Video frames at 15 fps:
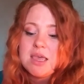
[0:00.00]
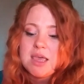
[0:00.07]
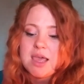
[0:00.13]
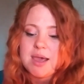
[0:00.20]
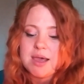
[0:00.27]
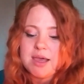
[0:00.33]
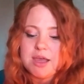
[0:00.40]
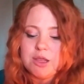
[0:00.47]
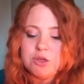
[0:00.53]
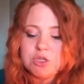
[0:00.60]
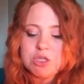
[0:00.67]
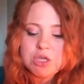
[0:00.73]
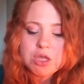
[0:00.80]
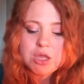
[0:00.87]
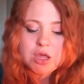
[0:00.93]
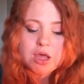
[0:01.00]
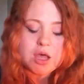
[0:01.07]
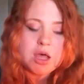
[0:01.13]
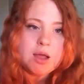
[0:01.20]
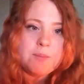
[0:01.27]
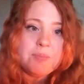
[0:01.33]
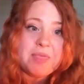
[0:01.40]
and
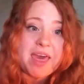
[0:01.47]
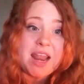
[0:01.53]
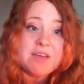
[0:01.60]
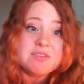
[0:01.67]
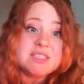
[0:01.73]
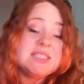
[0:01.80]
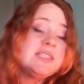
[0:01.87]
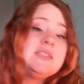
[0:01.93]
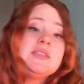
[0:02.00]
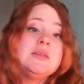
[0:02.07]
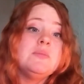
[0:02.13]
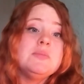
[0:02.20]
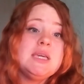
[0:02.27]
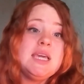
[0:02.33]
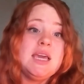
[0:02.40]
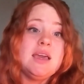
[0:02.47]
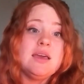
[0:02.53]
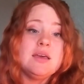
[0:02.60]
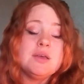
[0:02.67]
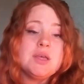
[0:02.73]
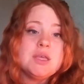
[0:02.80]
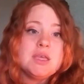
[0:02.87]
that have assisted me